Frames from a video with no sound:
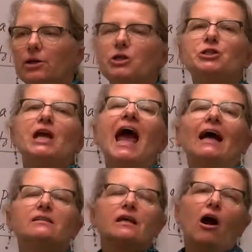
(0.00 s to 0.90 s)

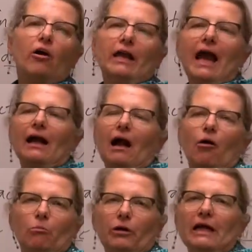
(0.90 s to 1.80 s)
Shaq's cardiac
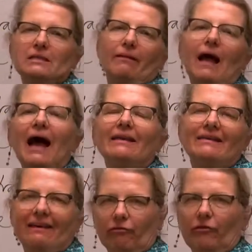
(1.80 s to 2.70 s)
output is a lot
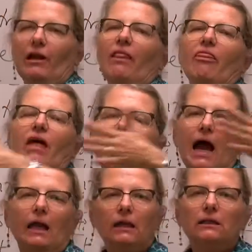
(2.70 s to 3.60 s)
different
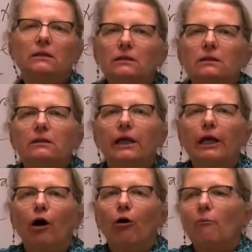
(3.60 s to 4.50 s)
than,
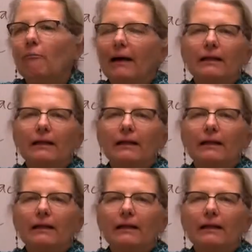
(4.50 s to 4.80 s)
my